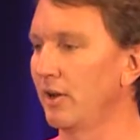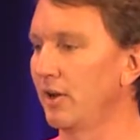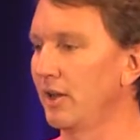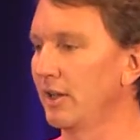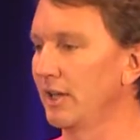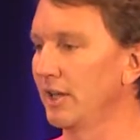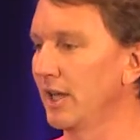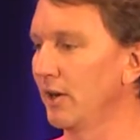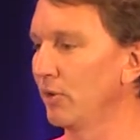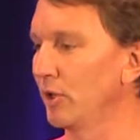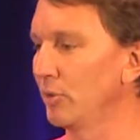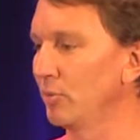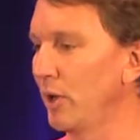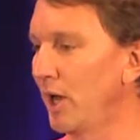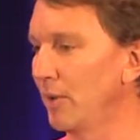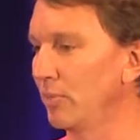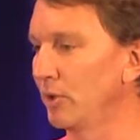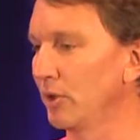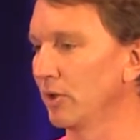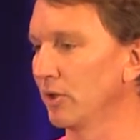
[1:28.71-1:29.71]
add-on that got really
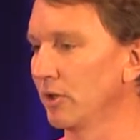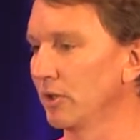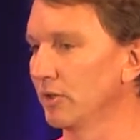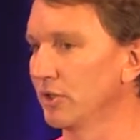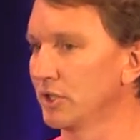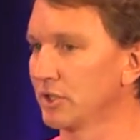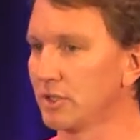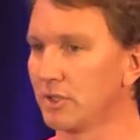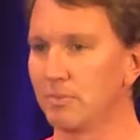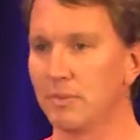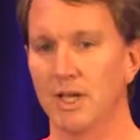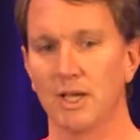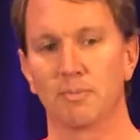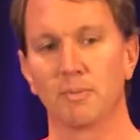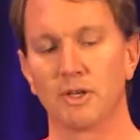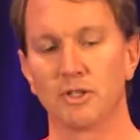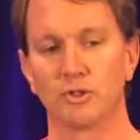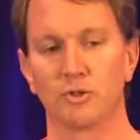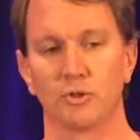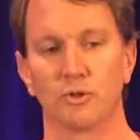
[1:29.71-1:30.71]
popular just to
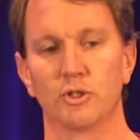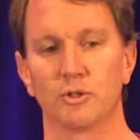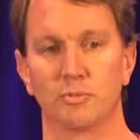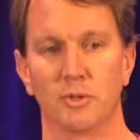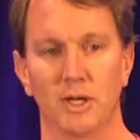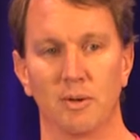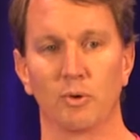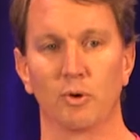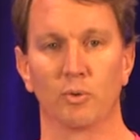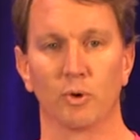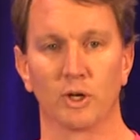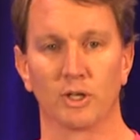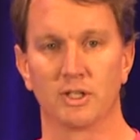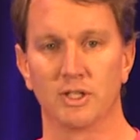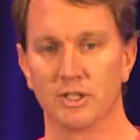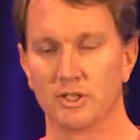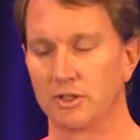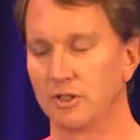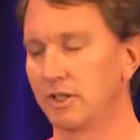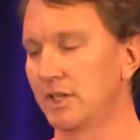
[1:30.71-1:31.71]
make my students be able to
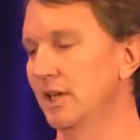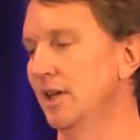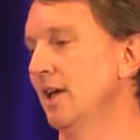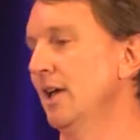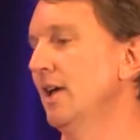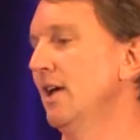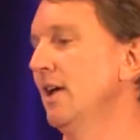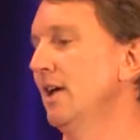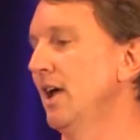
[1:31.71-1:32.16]
work digitally.